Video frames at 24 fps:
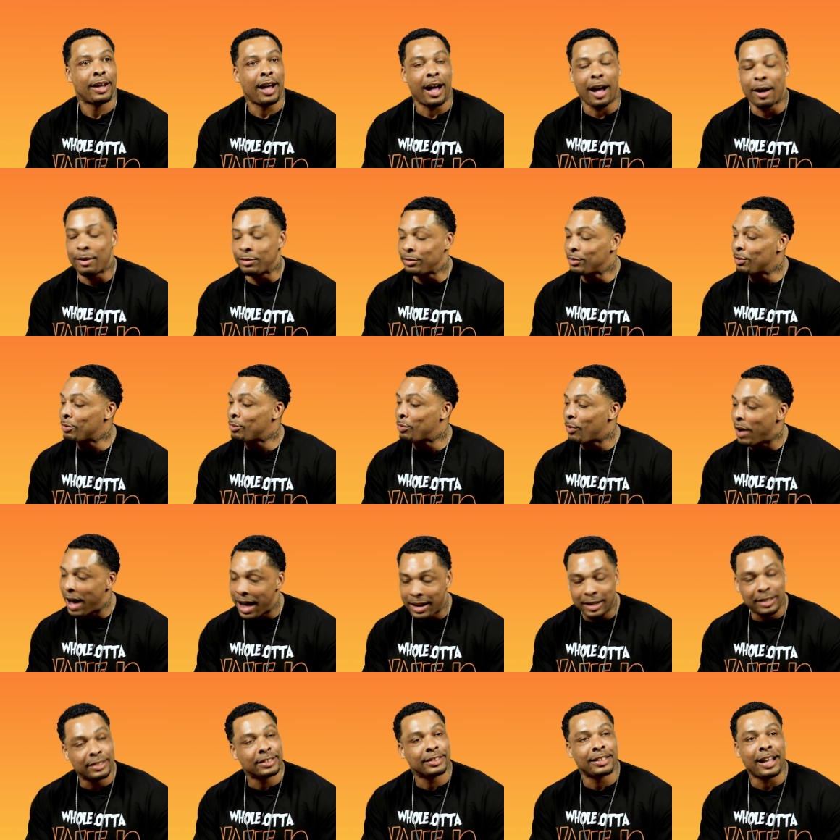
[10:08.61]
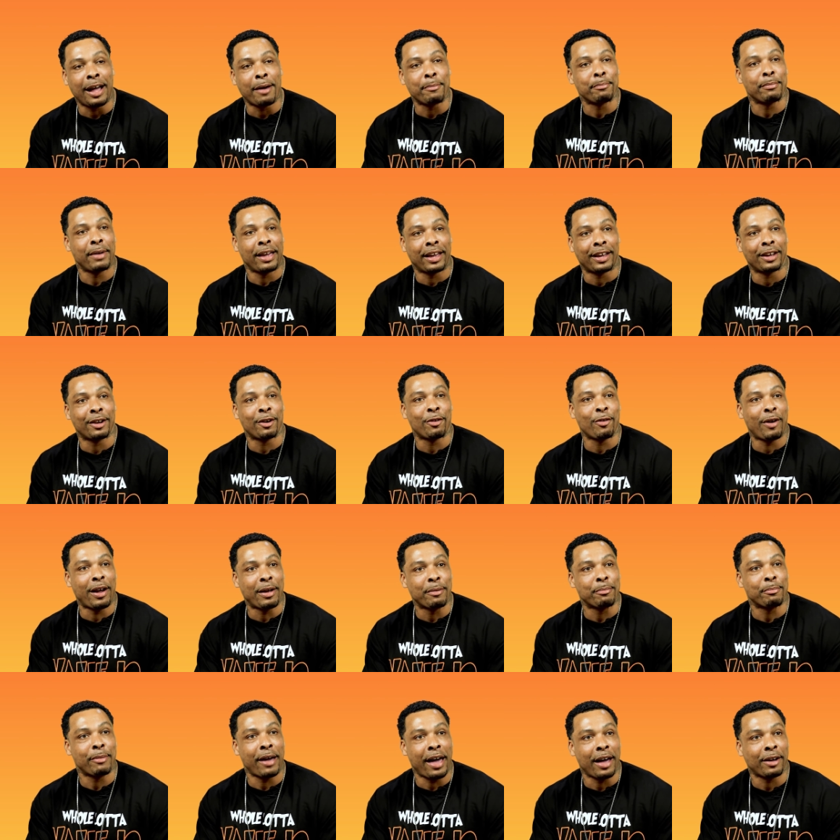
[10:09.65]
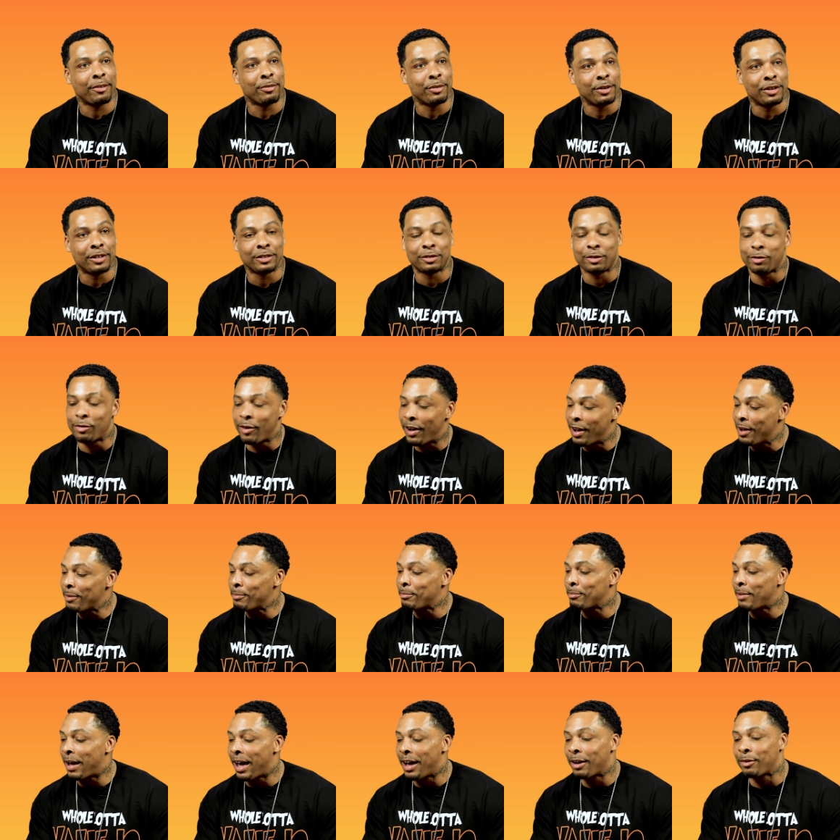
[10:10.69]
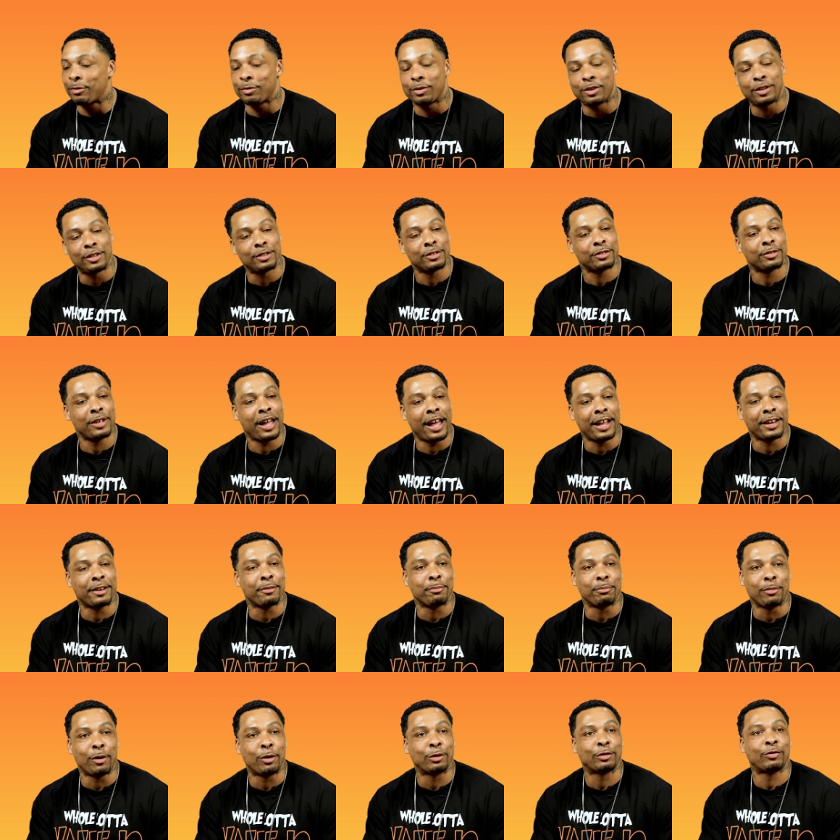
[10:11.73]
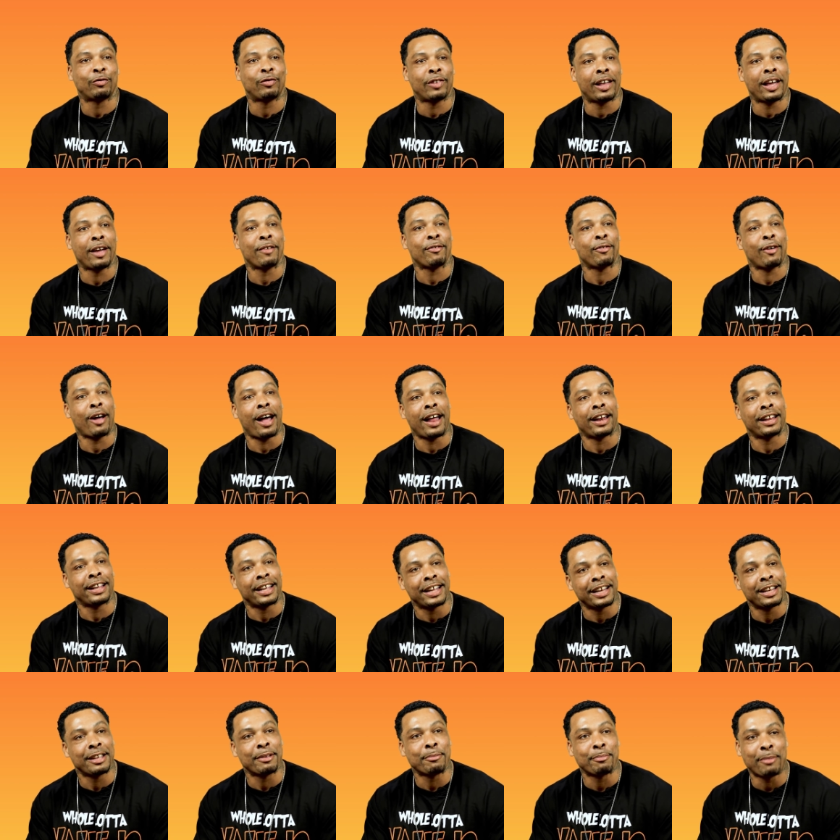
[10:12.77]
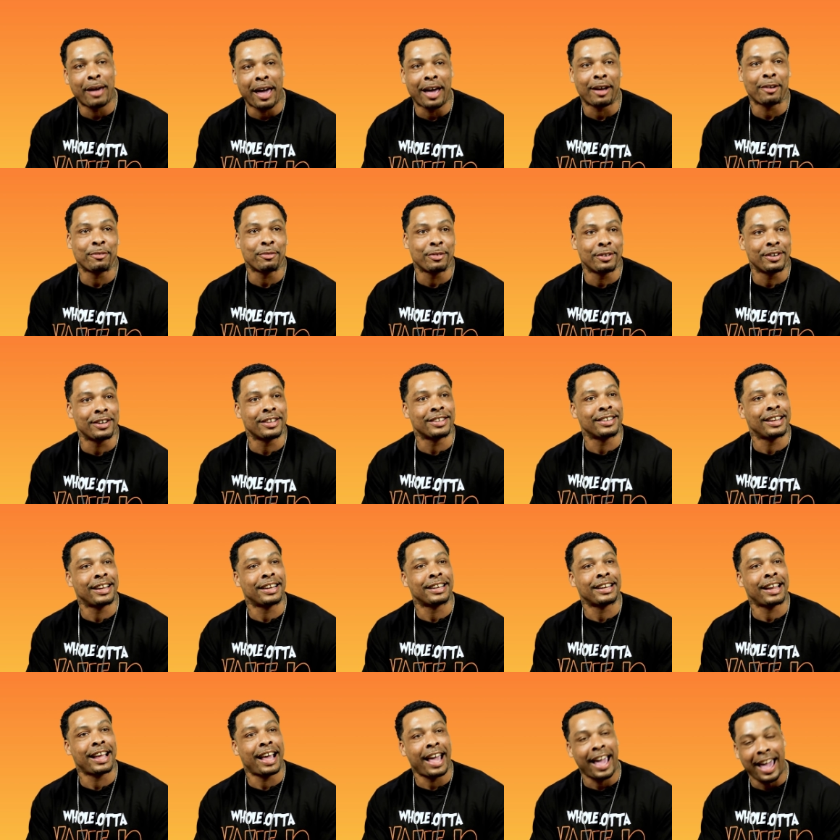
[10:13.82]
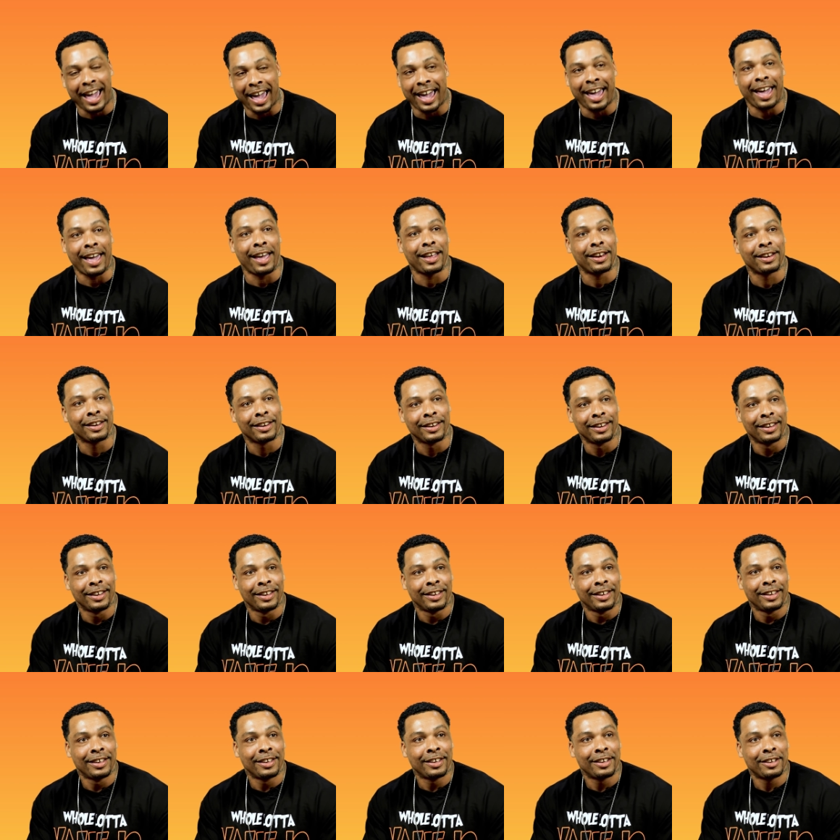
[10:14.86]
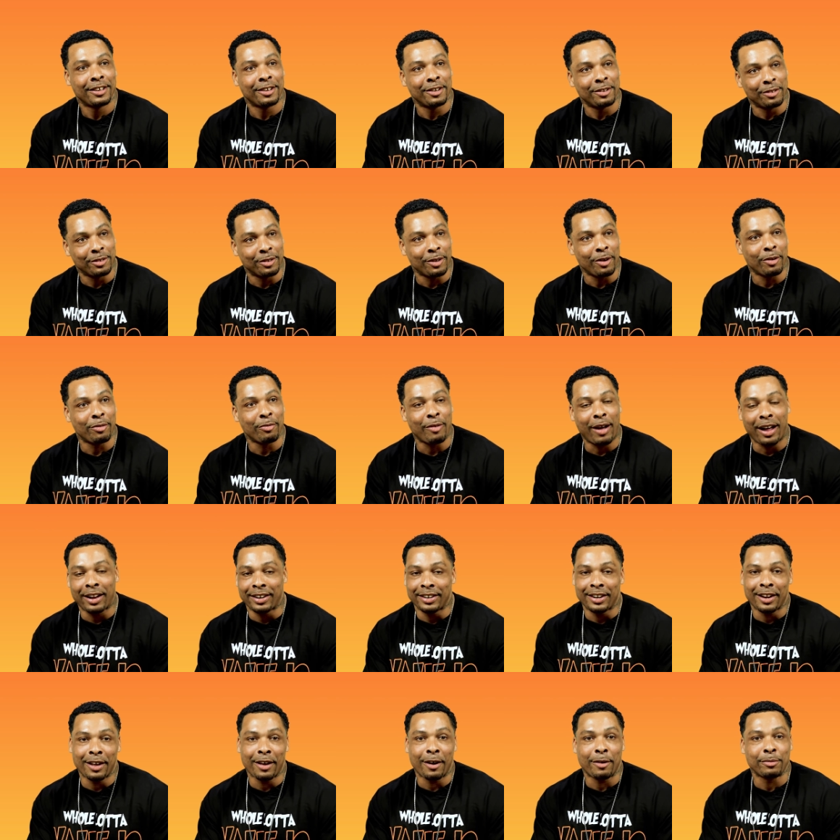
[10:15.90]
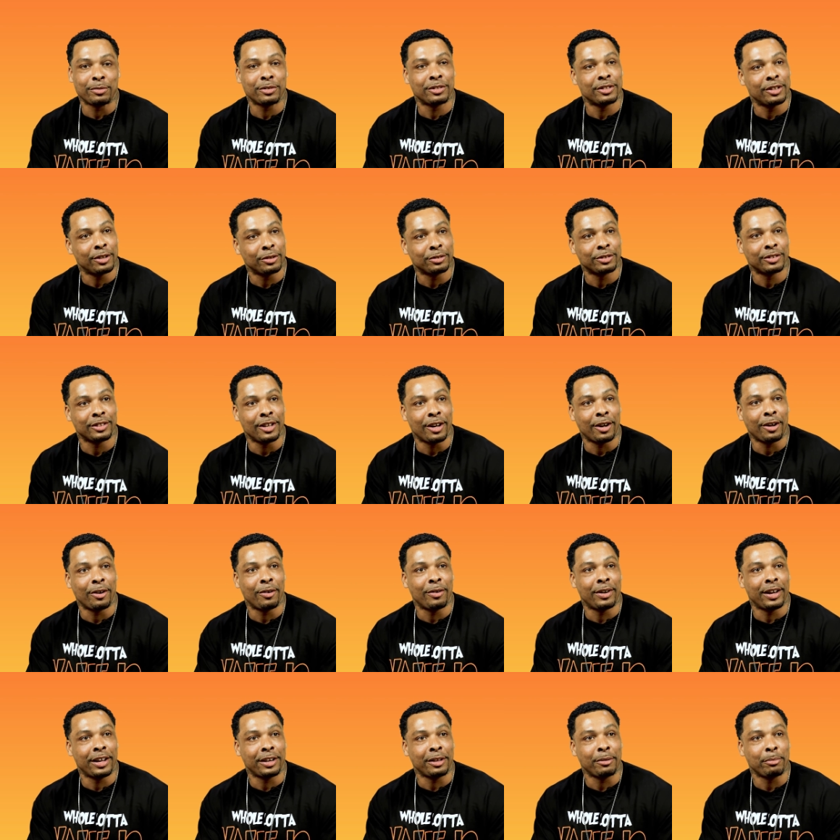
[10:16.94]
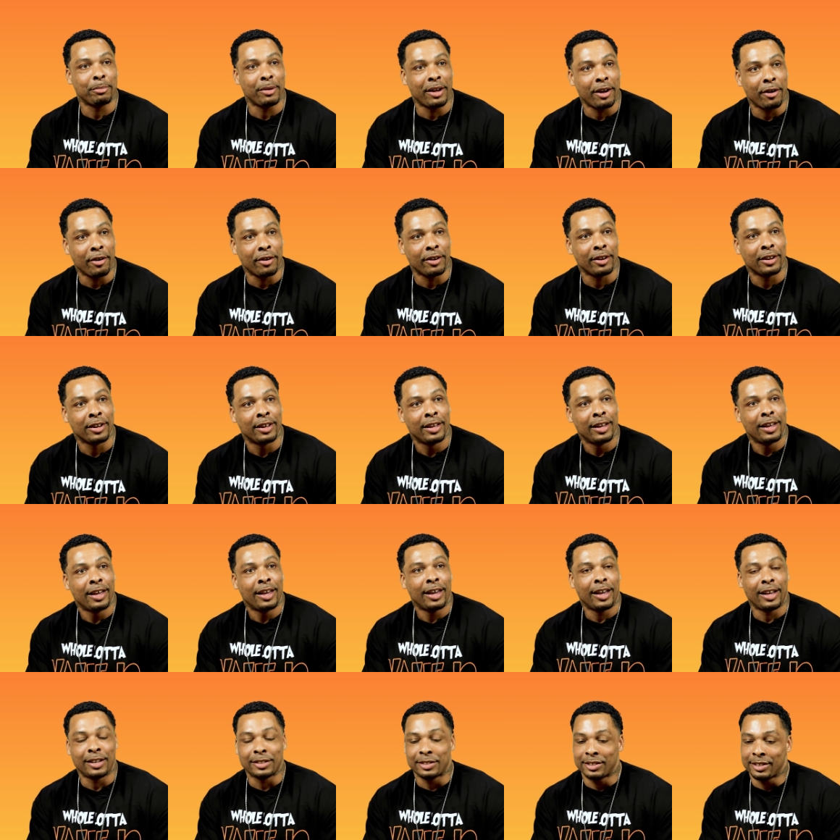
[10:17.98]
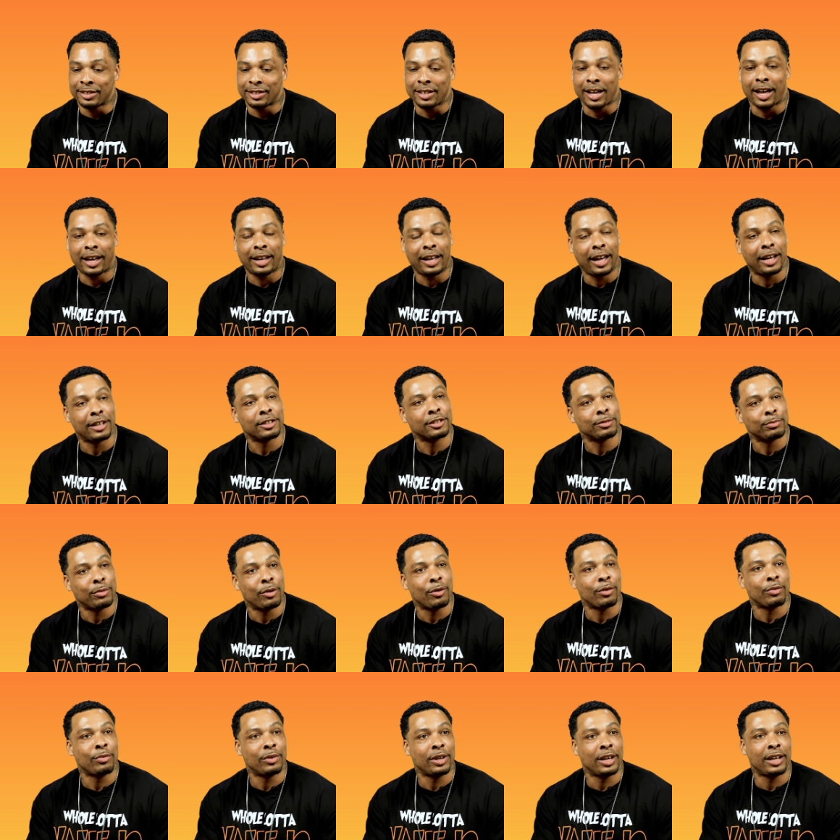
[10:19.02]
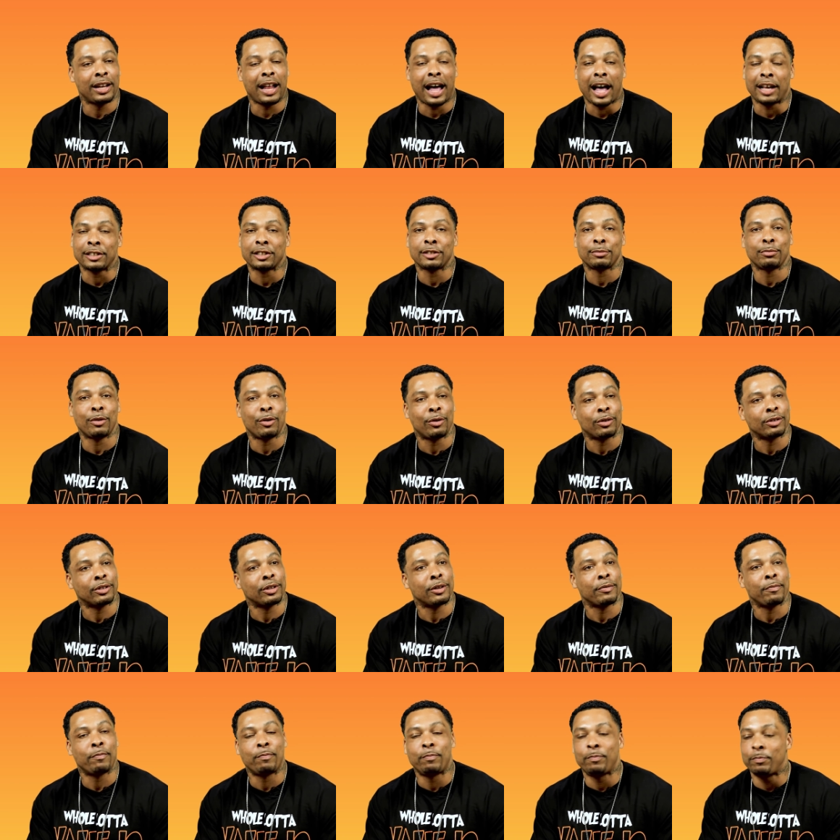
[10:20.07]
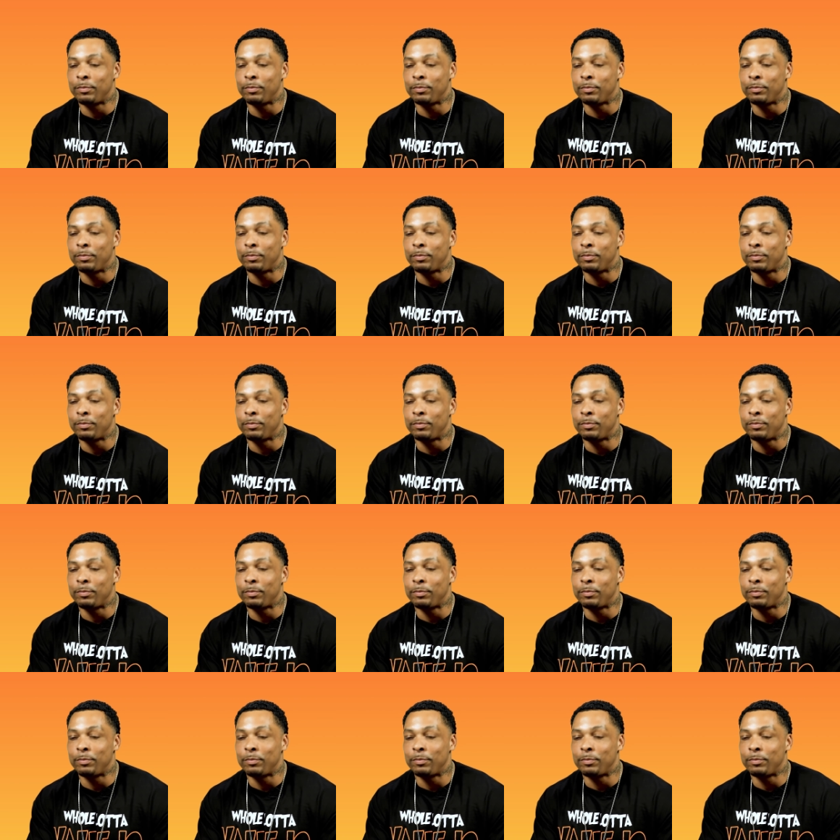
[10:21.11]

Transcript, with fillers: I don't know why they stopped making grape backwoods. Grape backwoods had the most flavor out of any backwood that they had. You know, right now I'm still stuck on honeyberry, and since I can't smoke weed, I smoke the